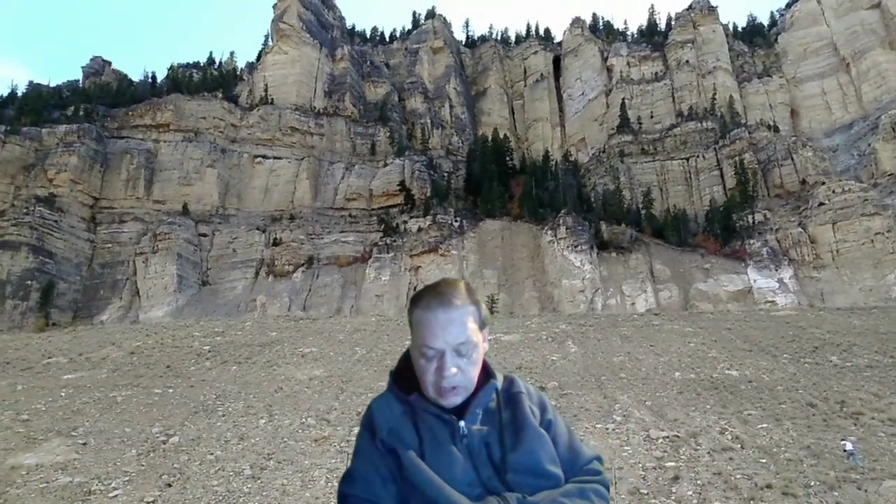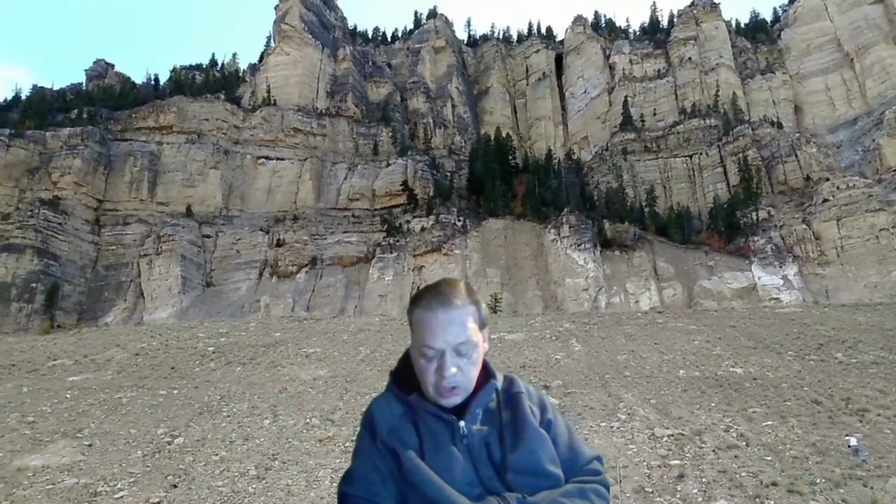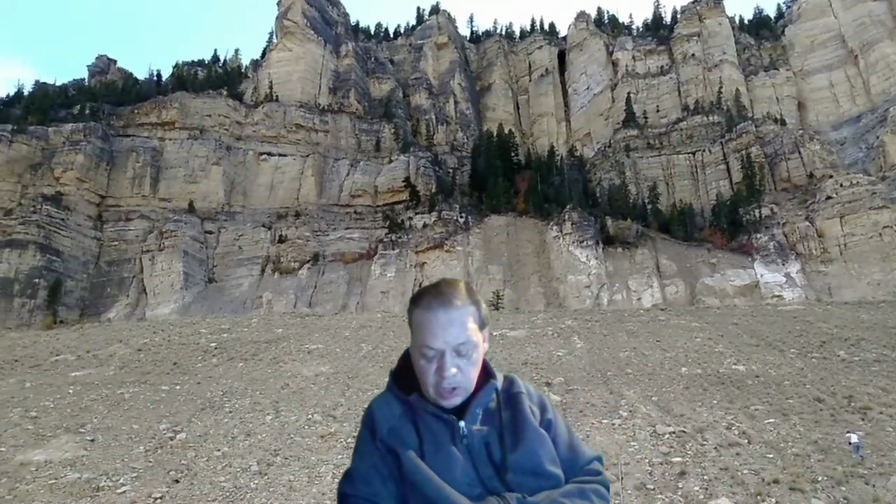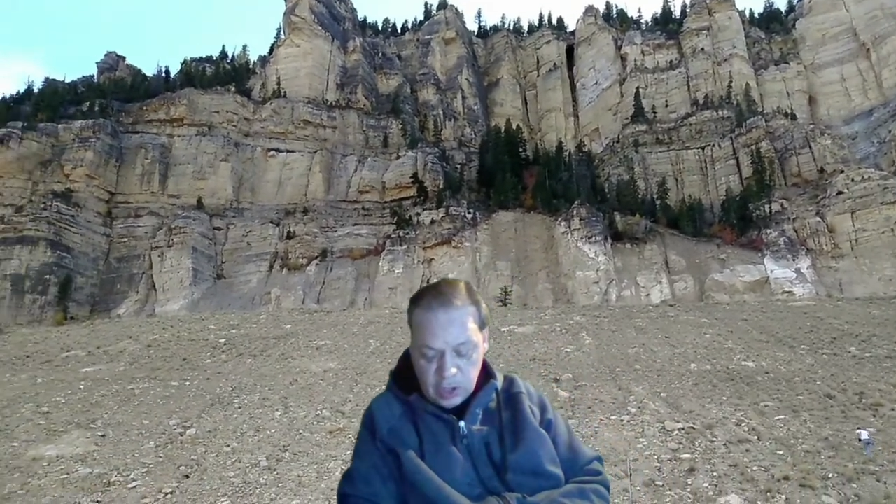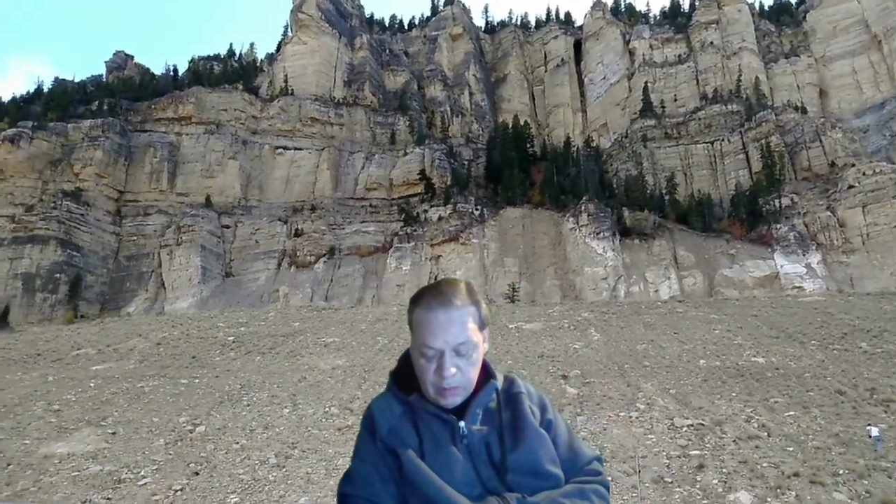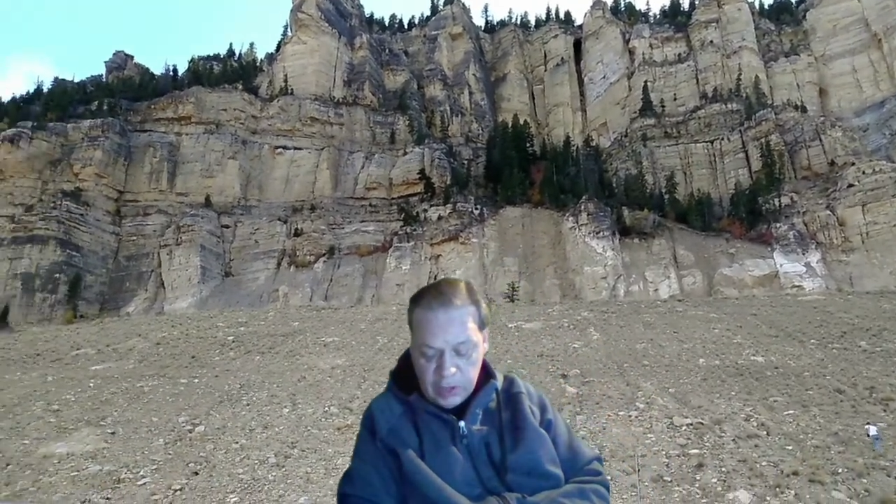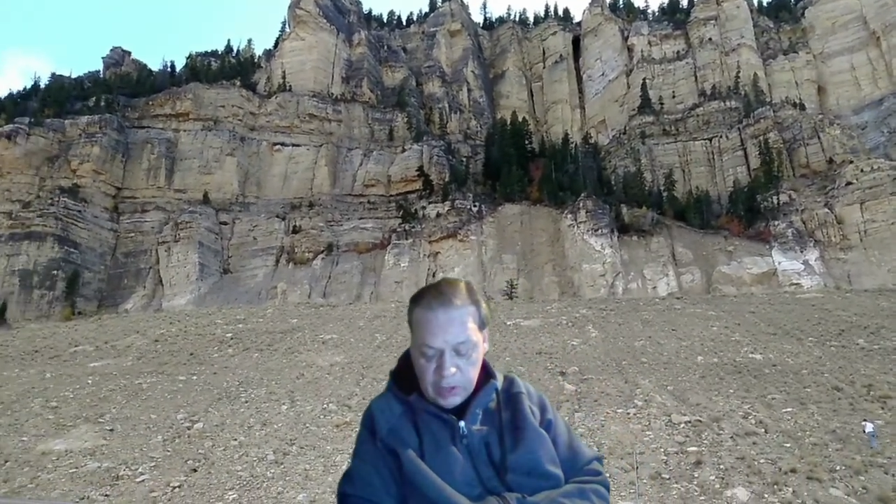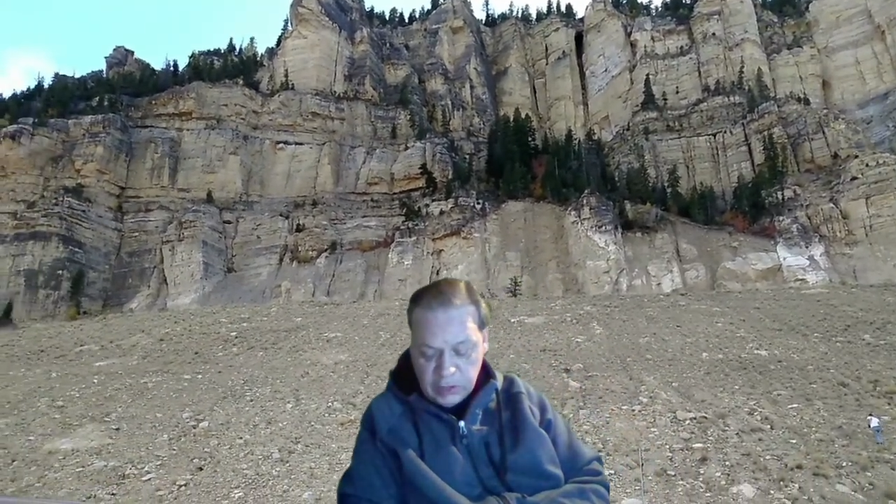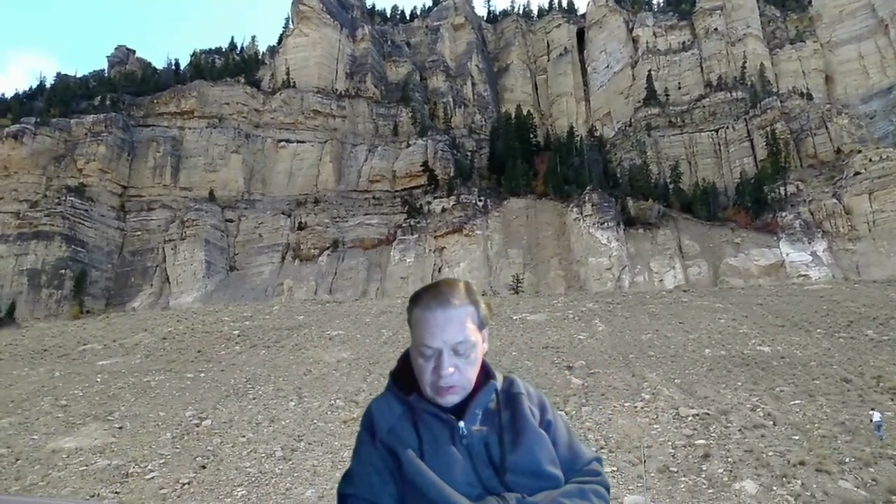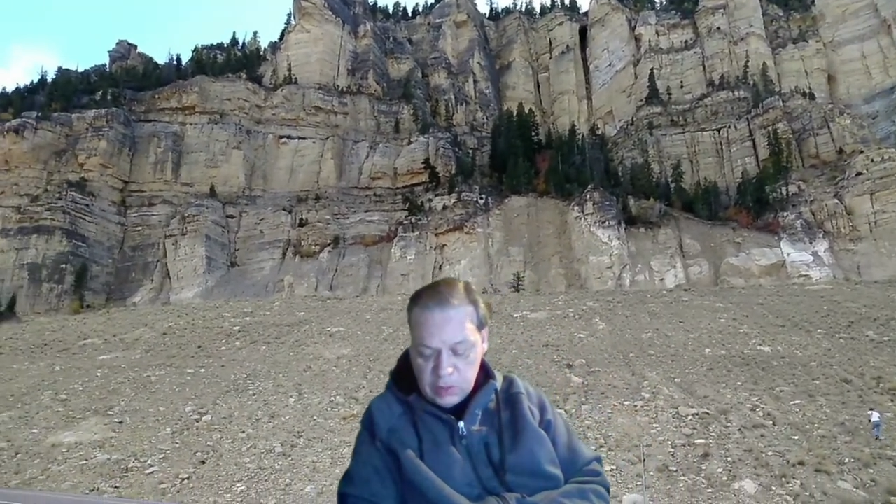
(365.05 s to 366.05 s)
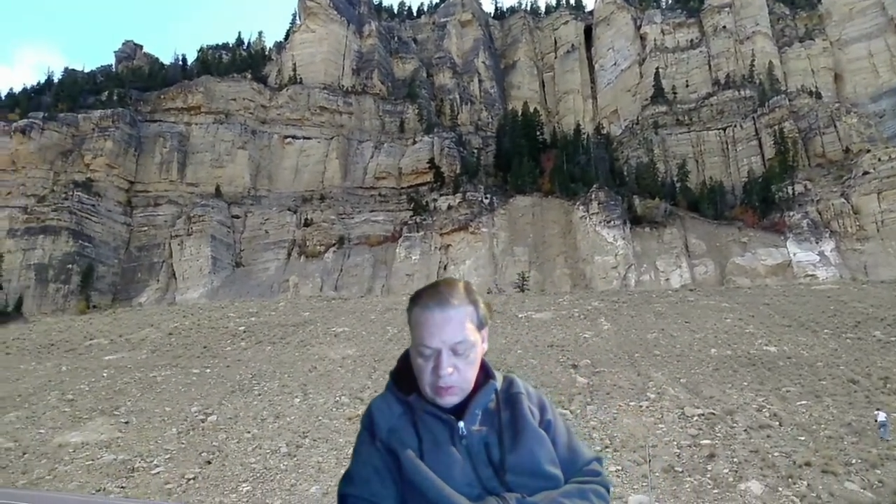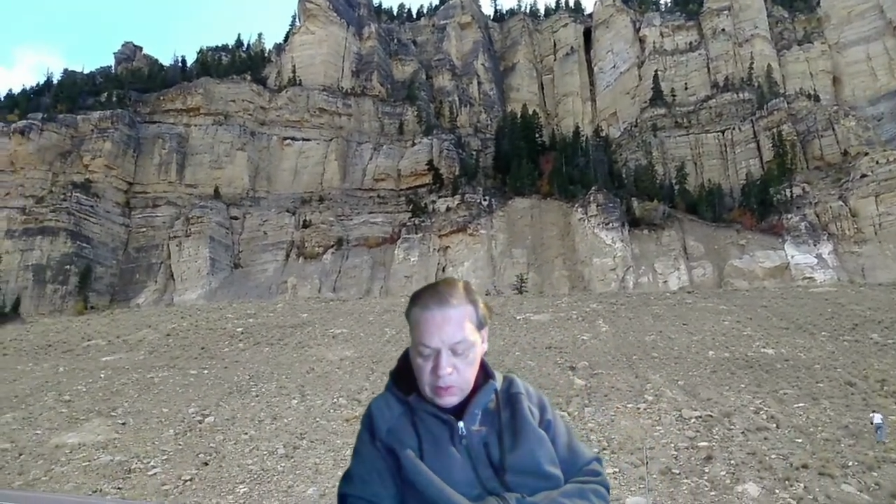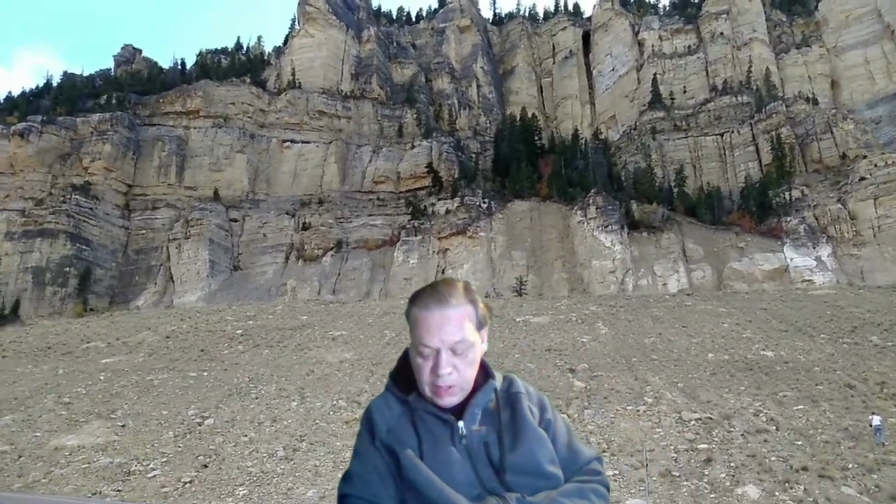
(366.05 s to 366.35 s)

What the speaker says: John Brasso